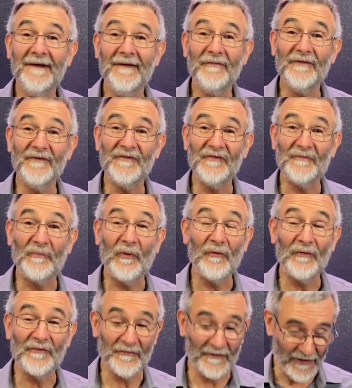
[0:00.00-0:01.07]
This is
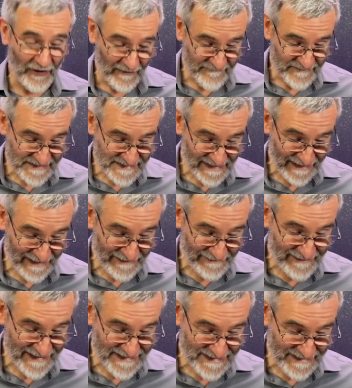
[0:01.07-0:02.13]
poetry, obviously,
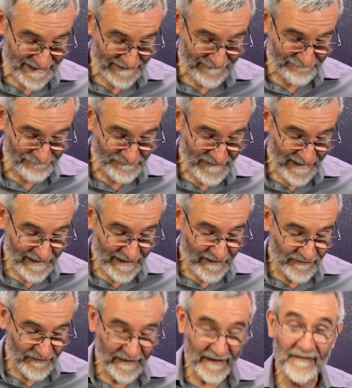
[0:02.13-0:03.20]
isn't it?
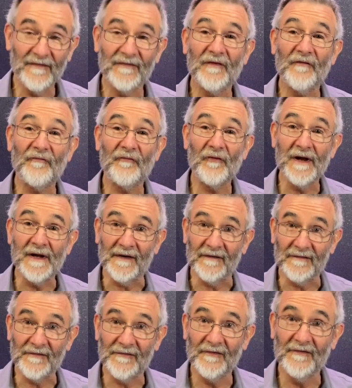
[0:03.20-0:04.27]
Then the
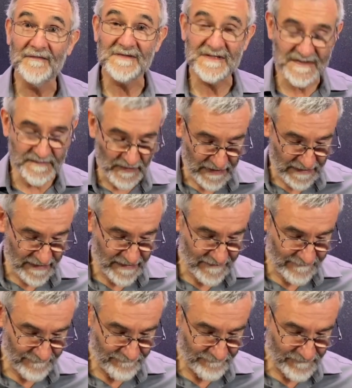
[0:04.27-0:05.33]
friends speak.
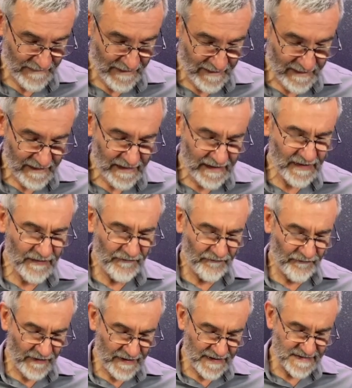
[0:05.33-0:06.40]
Eat,
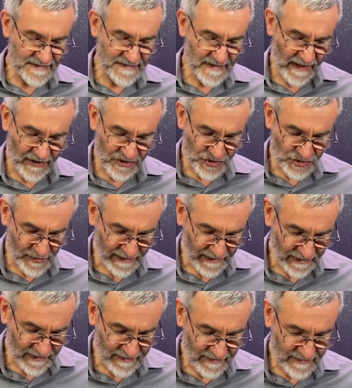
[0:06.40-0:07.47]
friends, and
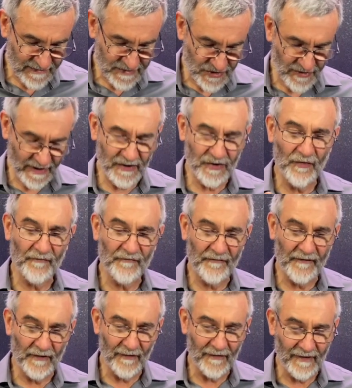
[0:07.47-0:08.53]
drink. Drink your
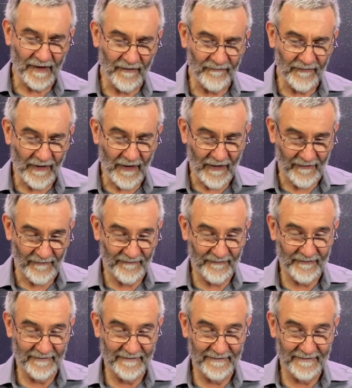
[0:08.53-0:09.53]
fill of love.